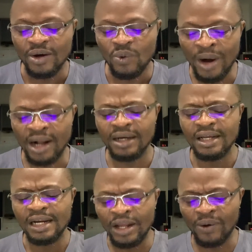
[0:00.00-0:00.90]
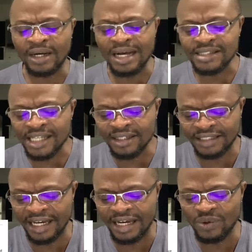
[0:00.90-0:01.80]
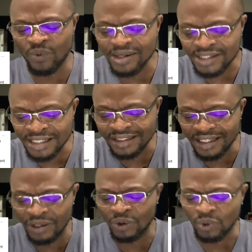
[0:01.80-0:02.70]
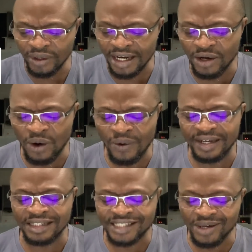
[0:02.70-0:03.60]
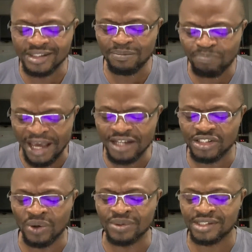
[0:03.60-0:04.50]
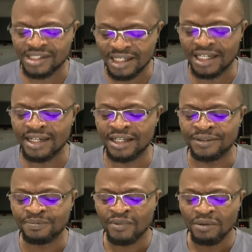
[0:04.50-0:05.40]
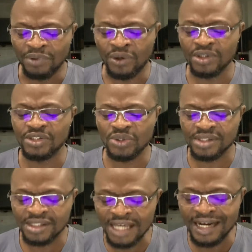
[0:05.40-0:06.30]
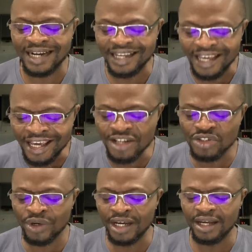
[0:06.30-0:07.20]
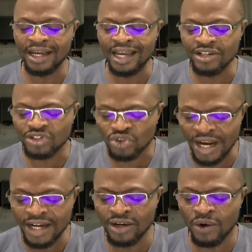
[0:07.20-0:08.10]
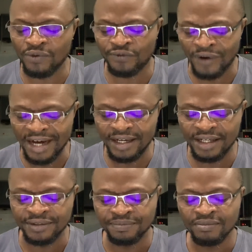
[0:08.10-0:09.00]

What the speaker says: Well, Leo Castaldon wasn't included on the Chelsea bench on Saturday because he sustained an injury in training on Friday.